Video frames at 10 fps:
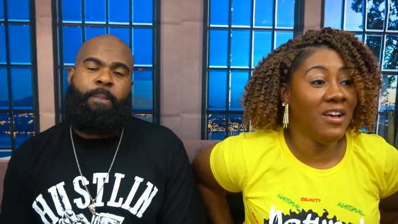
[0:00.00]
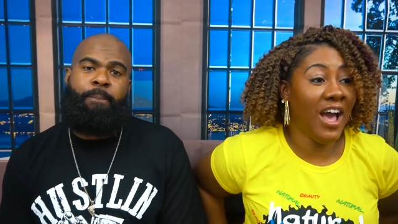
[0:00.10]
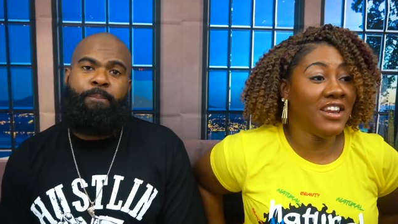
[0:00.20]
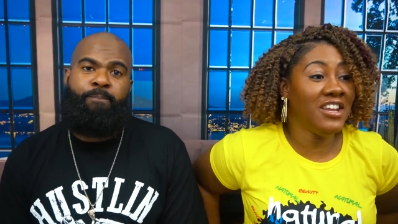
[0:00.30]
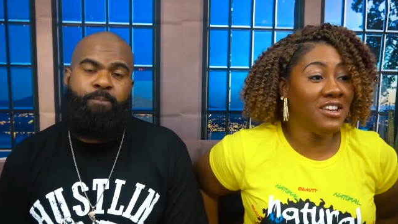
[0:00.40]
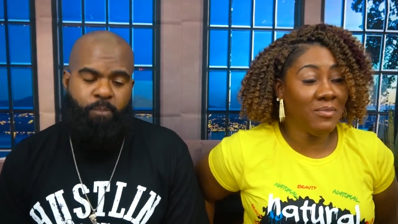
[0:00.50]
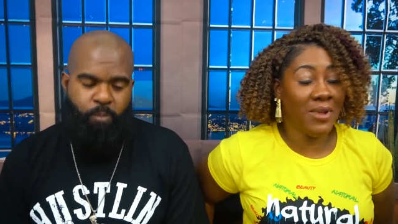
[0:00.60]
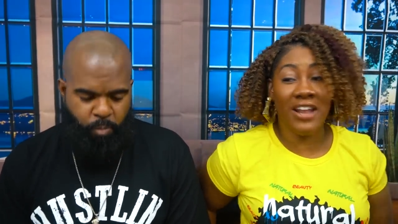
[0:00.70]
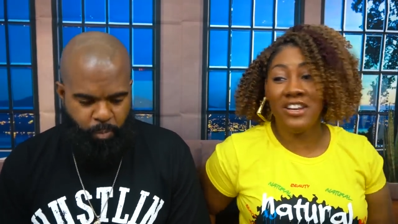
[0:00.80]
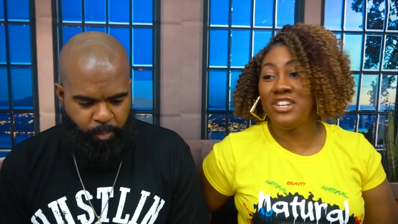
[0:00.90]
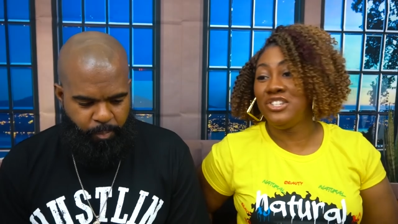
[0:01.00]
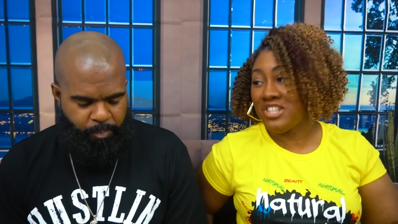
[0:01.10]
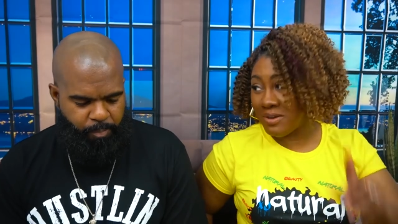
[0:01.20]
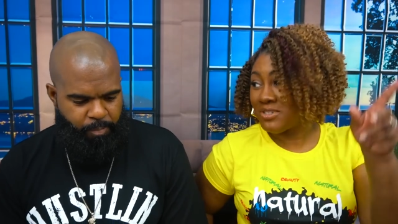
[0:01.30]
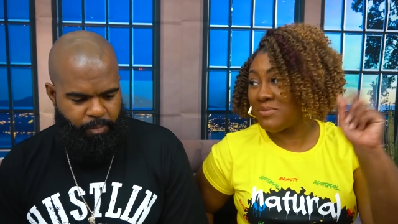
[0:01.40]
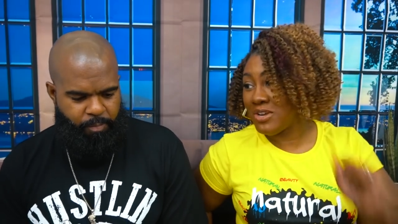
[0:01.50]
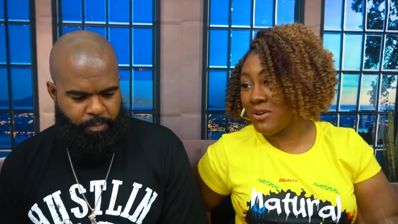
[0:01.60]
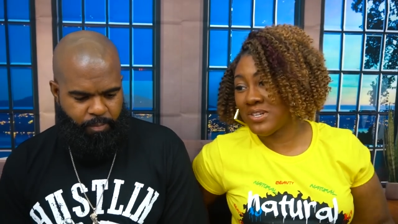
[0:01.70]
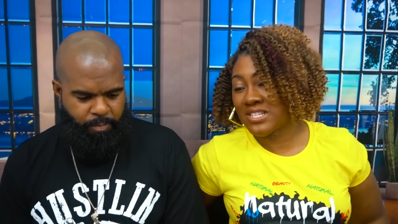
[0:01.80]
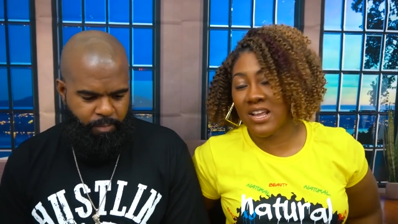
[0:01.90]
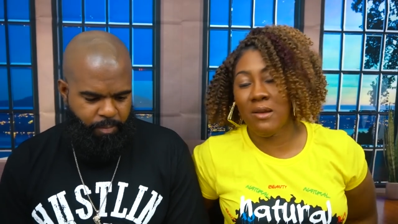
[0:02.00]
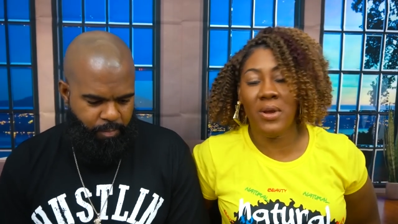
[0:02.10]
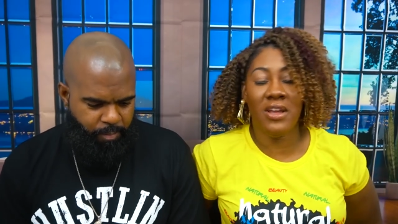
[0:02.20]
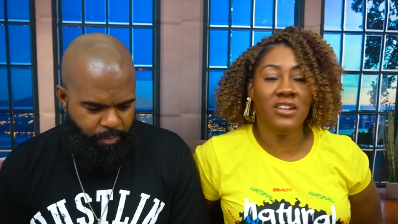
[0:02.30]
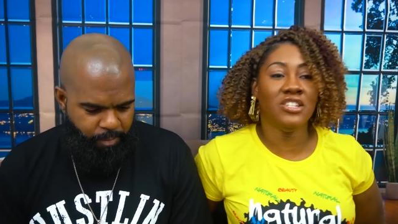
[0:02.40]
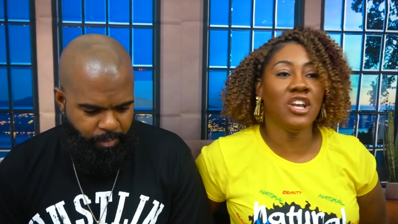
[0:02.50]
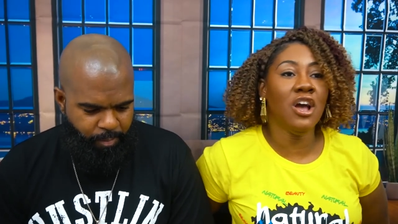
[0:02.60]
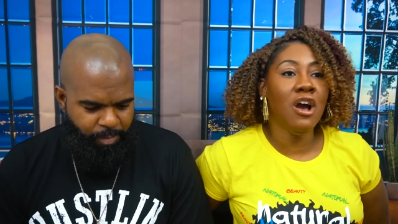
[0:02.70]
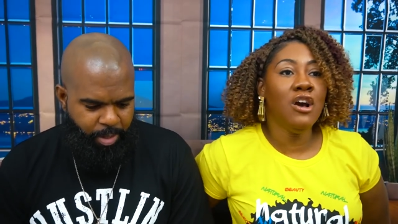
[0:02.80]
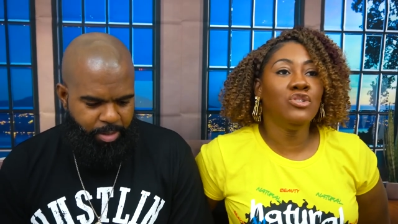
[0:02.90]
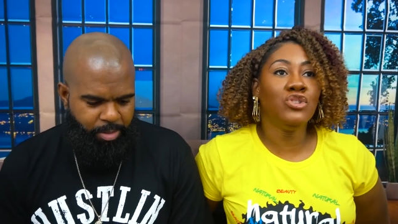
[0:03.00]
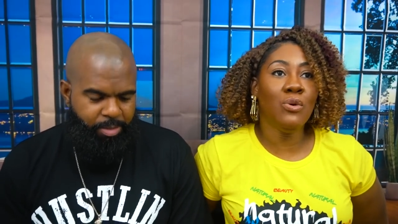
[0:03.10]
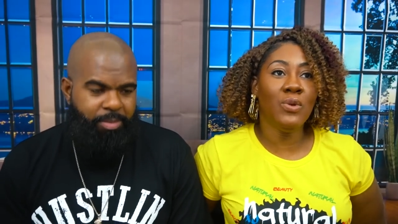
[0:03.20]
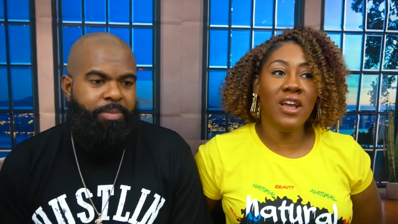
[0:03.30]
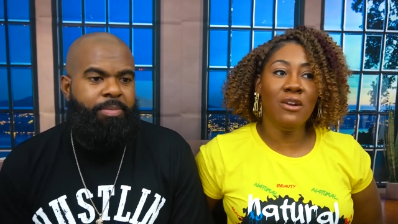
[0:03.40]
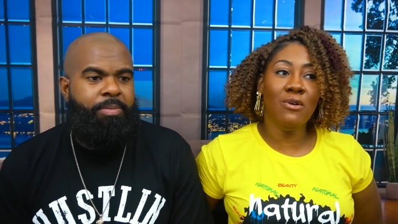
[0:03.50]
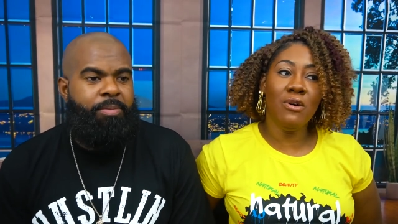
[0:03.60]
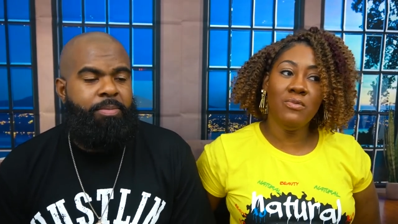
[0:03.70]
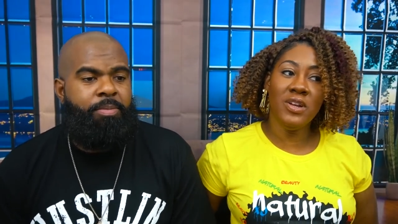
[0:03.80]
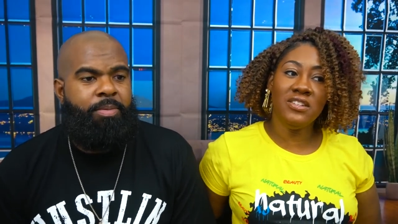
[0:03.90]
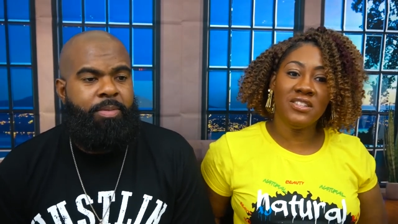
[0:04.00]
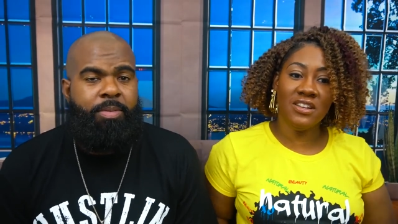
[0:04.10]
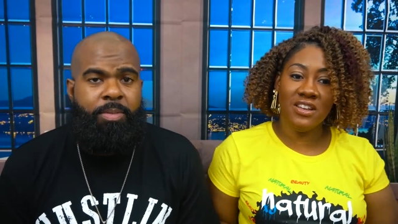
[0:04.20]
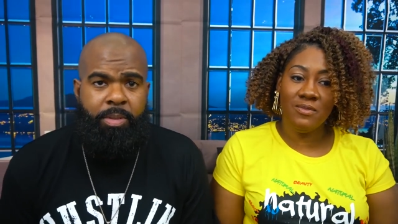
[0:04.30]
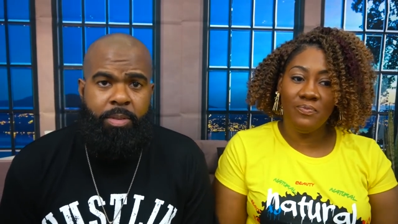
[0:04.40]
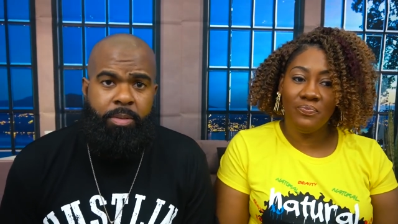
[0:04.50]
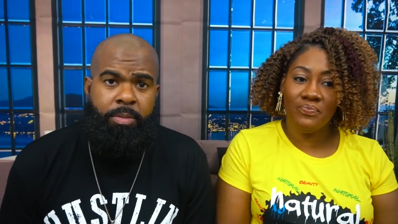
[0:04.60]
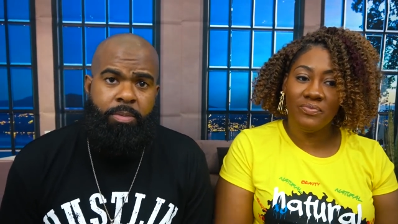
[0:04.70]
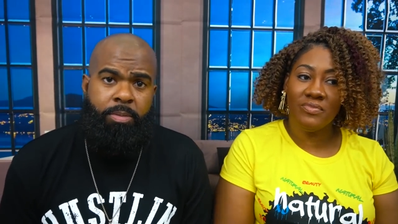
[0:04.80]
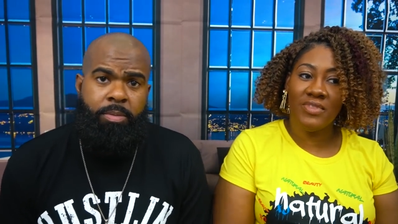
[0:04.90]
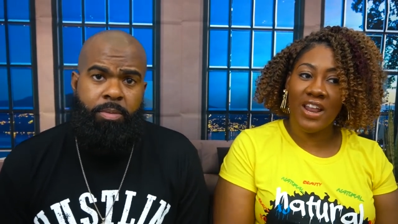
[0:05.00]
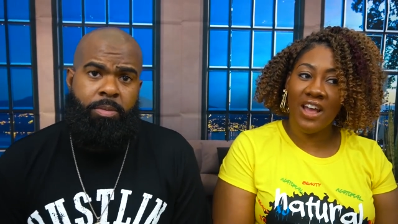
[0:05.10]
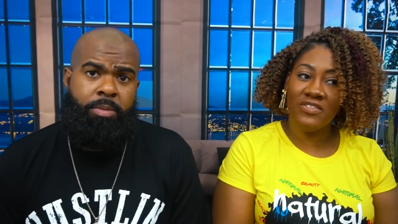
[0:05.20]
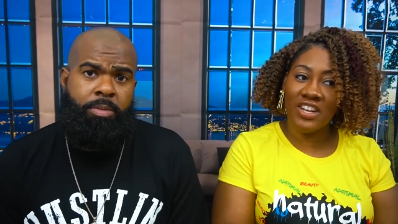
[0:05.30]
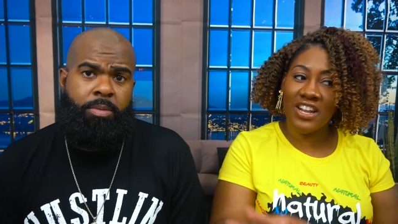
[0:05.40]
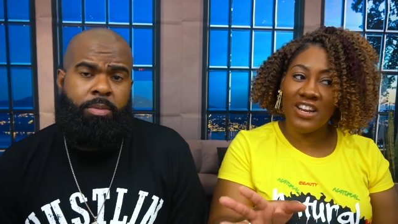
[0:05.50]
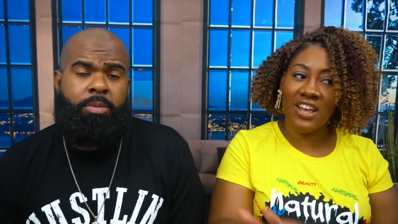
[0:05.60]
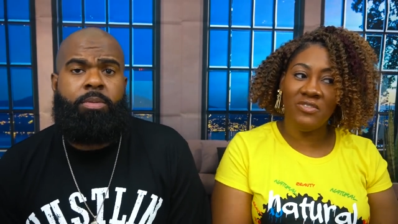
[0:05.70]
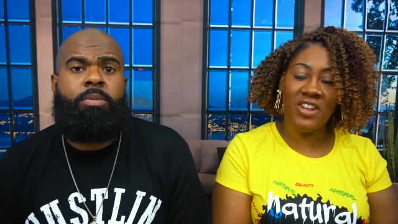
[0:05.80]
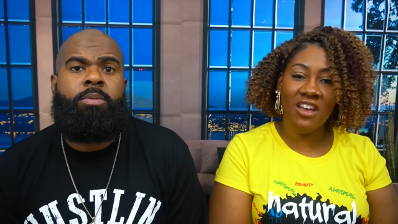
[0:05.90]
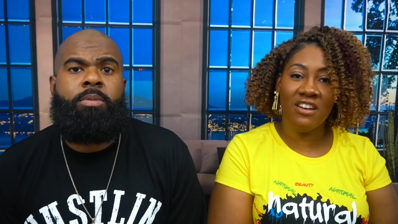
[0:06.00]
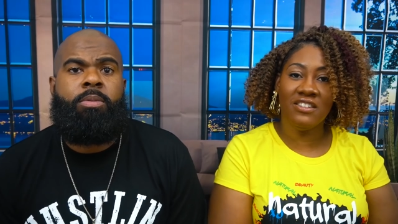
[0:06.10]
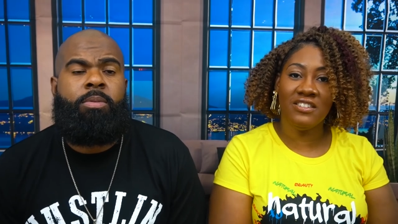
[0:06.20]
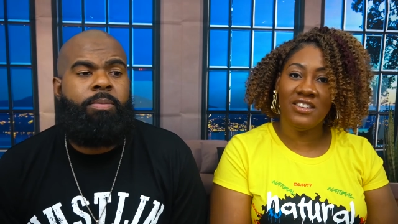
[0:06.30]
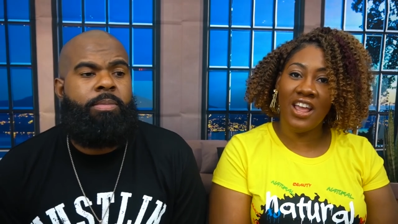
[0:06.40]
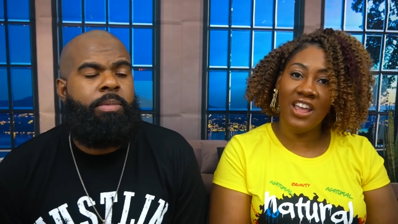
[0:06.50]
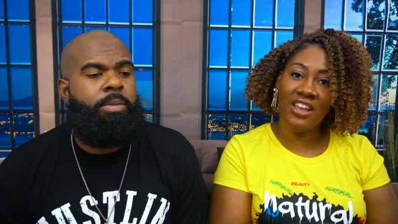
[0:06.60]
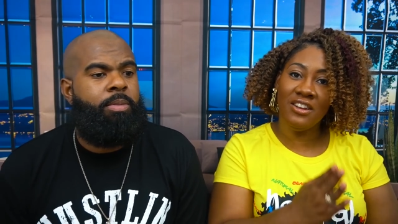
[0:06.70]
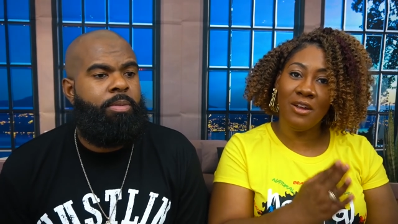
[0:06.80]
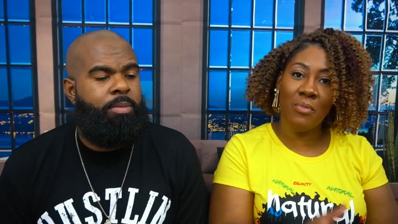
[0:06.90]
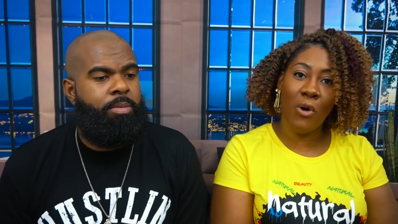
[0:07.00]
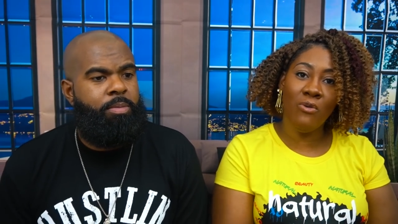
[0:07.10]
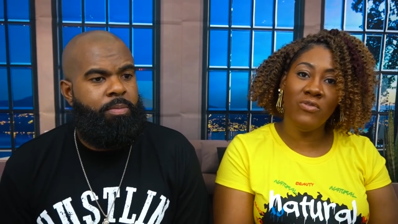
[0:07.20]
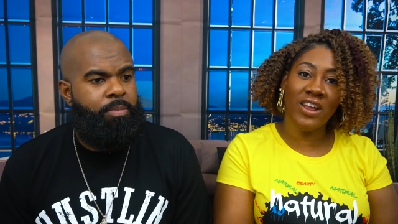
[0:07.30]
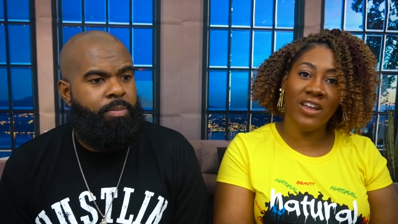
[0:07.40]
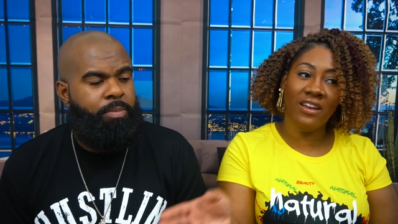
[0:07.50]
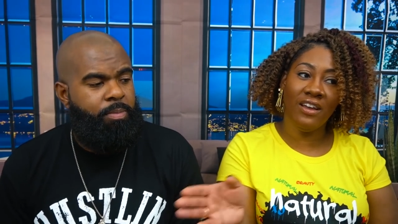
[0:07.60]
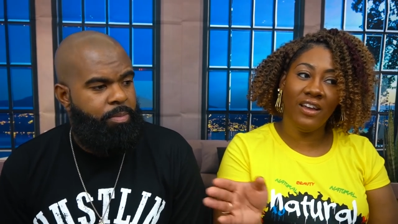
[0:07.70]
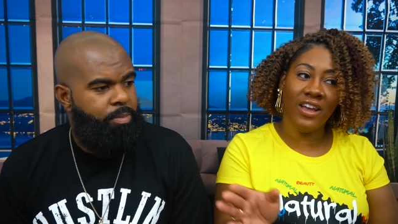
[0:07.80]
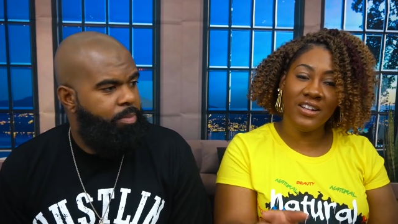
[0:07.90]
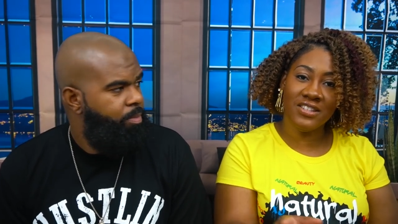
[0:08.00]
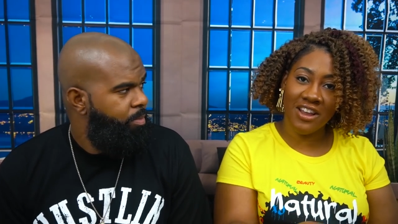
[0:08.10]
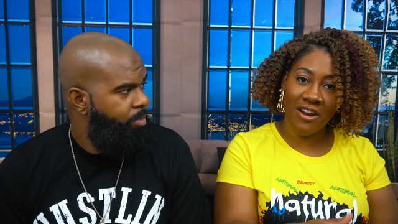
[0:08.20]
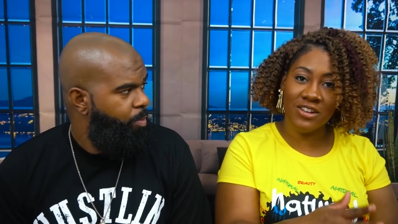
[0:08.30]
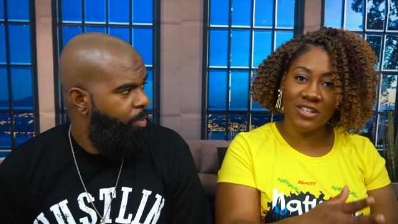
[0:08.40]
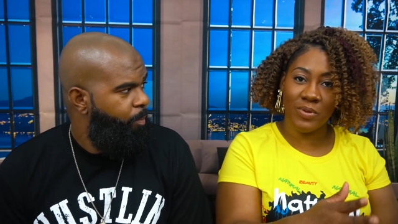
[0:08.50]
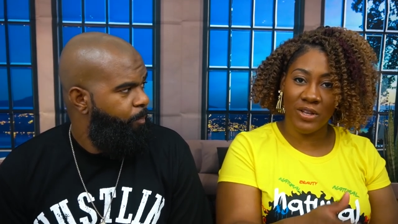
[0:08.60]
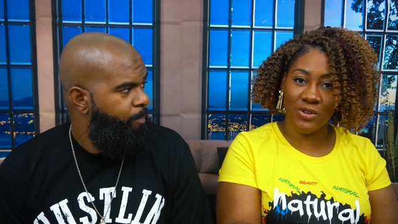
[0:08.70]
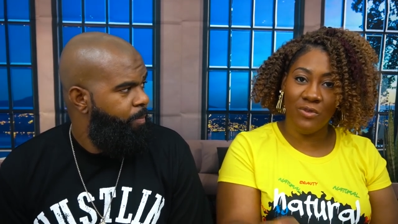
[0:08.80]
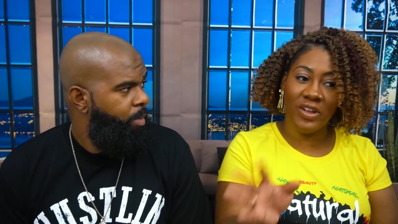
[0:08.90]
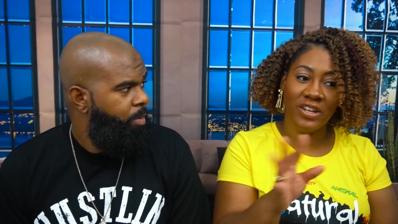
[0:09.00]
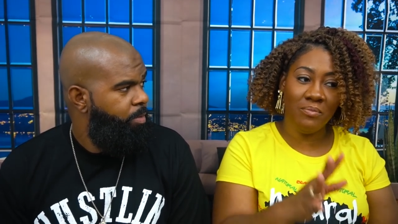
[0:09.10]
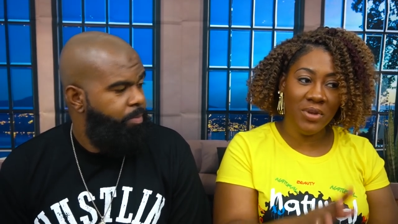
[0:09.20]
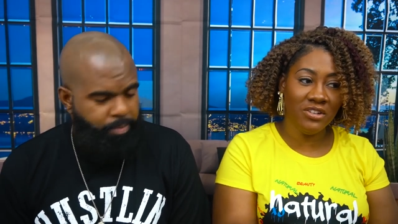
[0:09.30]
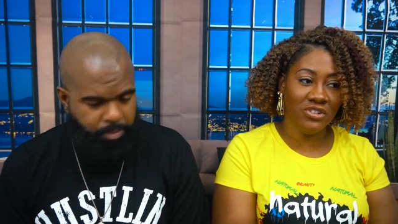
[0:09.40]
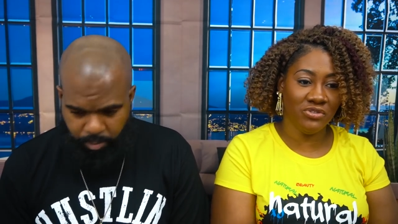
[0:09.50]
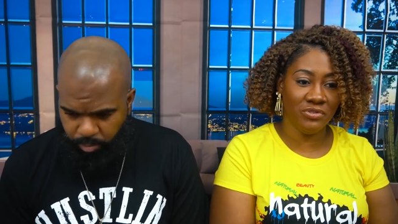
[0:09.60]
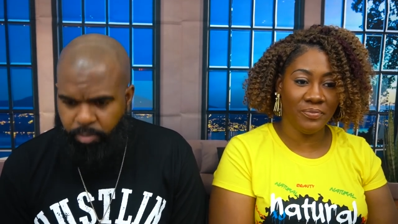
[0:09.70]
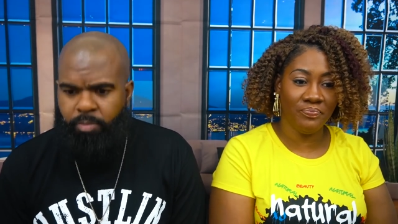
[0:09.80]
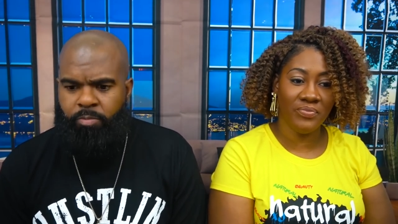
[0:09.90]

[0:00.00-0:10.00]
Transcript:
Speaker 1: I need them. I need them to be on the same page. So later on, we see that after they left there, they ended up over there at Tara's place, over at the ministry.